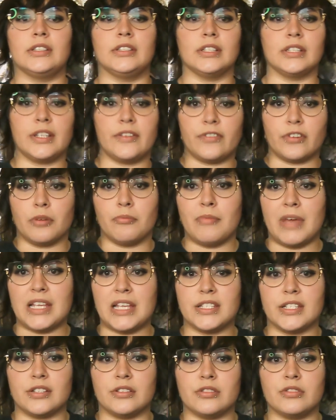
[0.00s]
deliver a
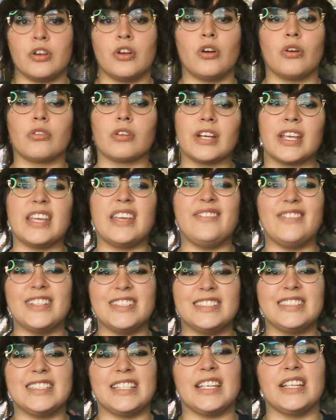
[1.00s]
message, or
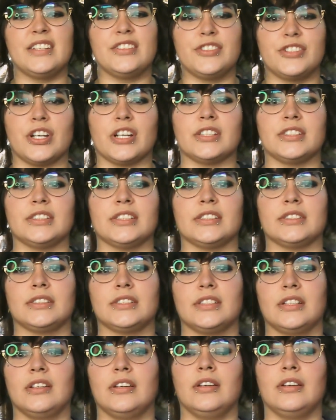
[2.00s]
even seek
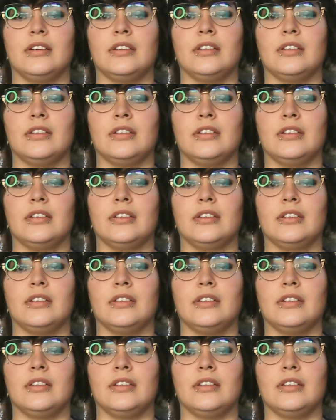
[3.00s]
justice.